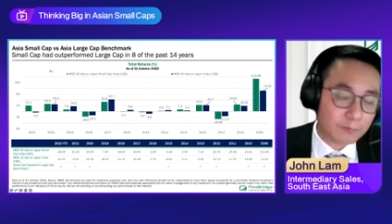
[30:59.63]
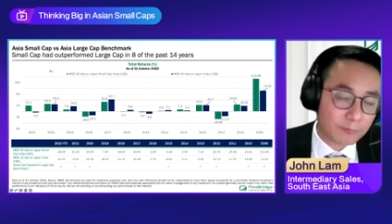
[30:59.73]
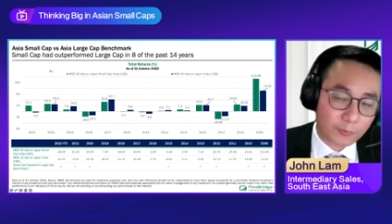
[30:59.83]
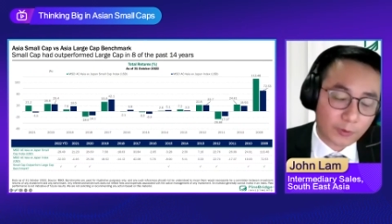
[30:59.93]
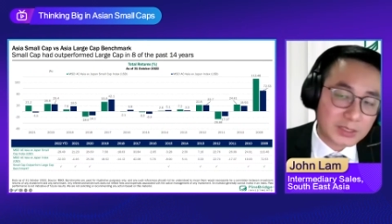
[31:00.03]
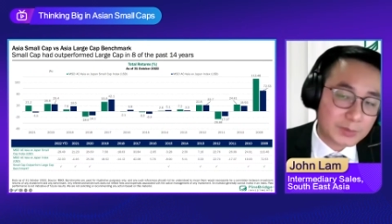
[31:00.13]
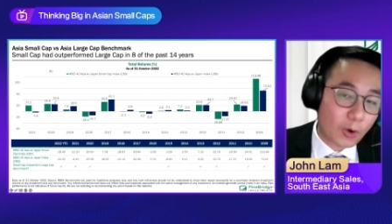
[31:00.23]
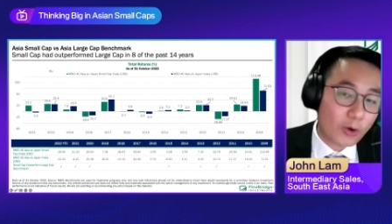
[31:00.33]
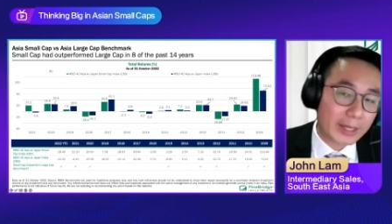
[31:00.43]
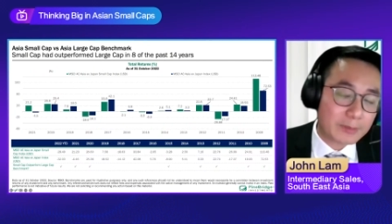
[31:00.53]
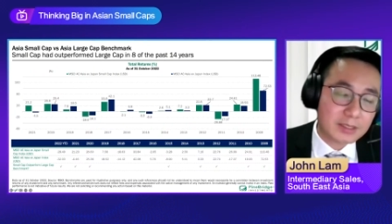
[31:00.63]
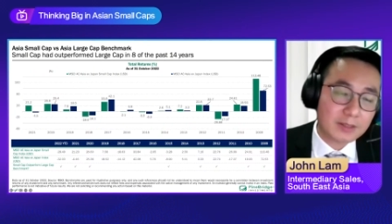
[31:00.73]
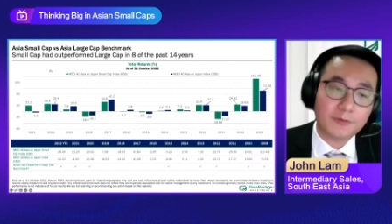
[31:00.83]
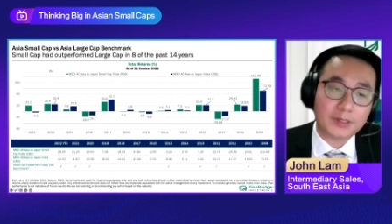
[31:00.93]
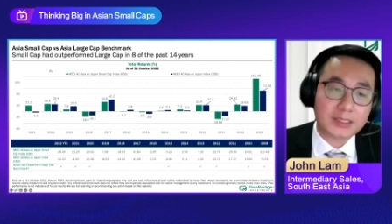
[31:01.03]
from small caps
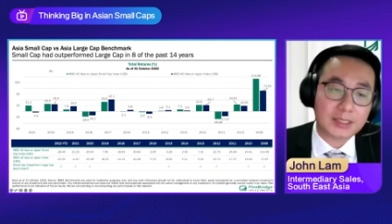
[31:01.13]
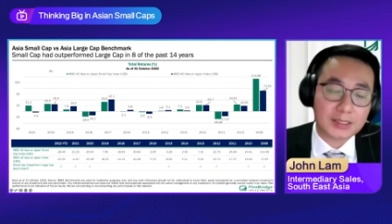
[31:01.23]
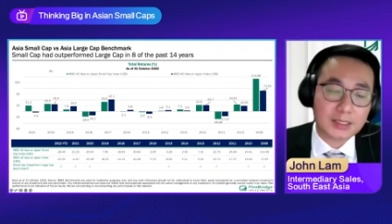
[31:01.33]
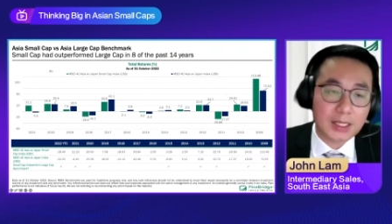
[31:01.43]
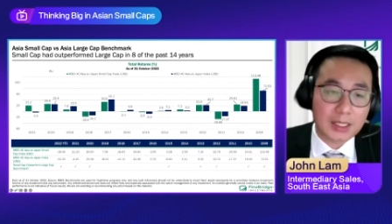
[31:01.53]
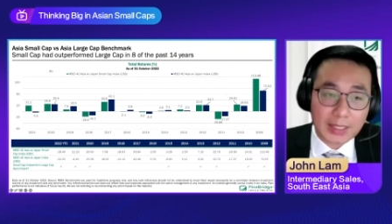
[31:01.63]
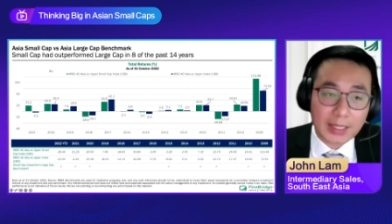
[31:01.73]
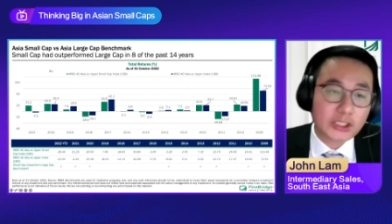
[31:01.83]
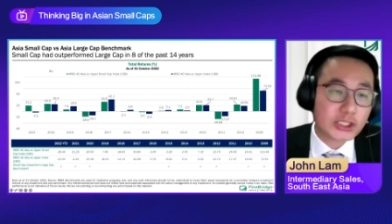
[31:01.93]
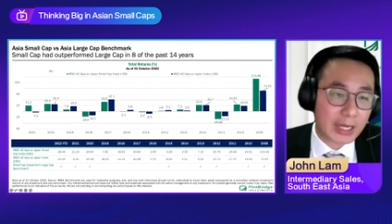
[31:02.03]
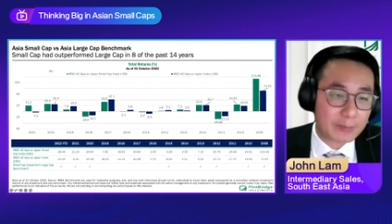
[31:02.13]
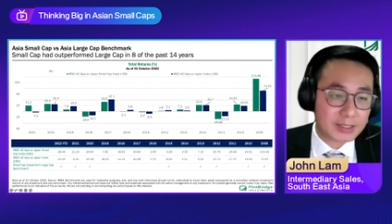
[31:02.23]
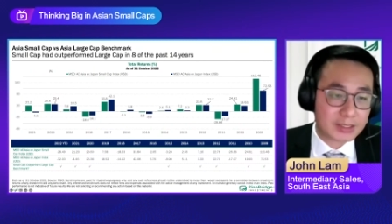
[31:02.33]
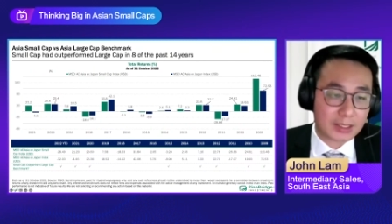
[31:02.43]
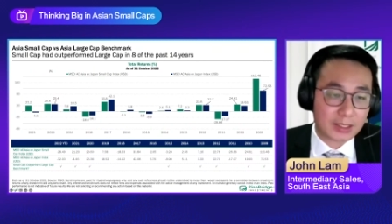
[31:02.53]
versus large
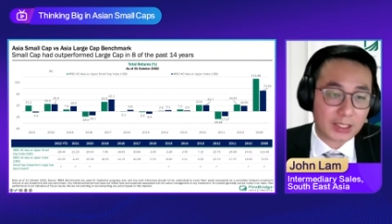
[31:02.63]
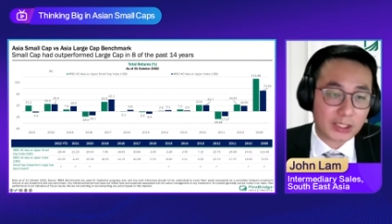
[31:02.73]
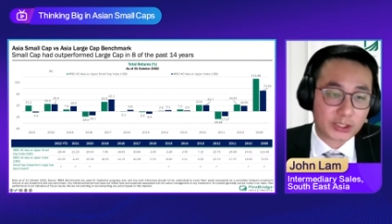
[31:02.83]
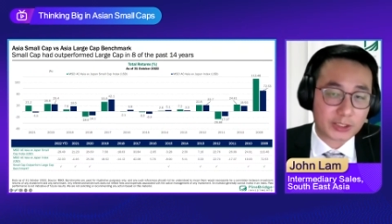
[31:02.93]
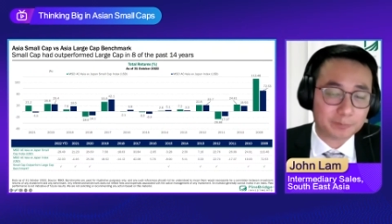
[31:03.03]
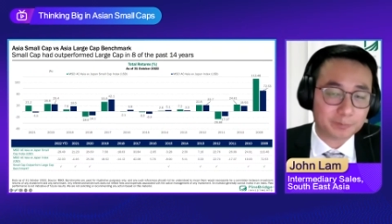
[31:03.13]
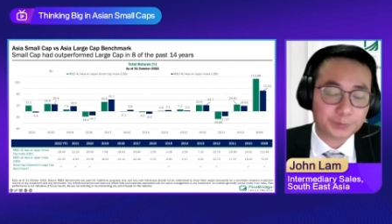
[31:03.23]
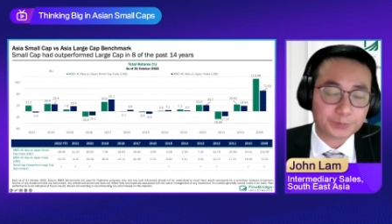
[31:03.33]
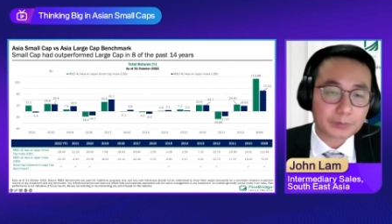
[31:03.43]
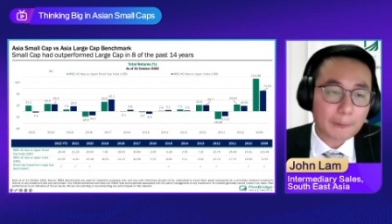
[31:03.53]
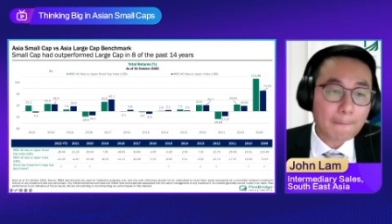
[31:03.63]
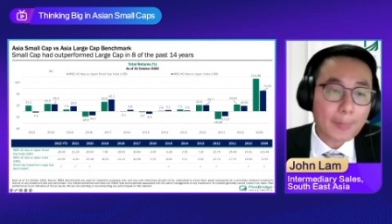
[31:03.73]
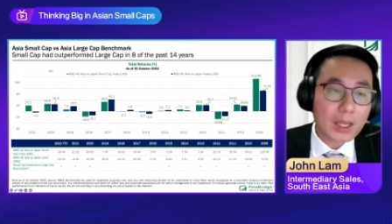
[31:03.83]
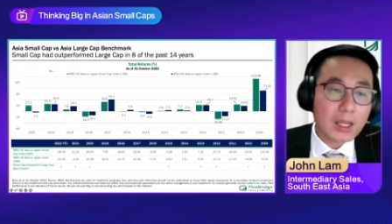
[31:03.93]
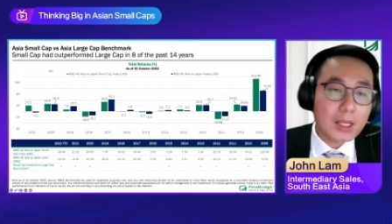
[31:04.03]
caps in Asia.
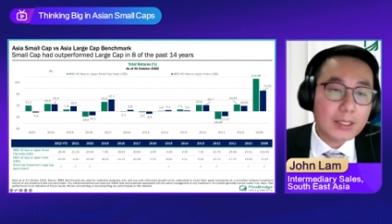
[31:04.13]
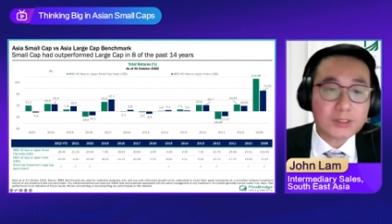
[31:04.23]
Now,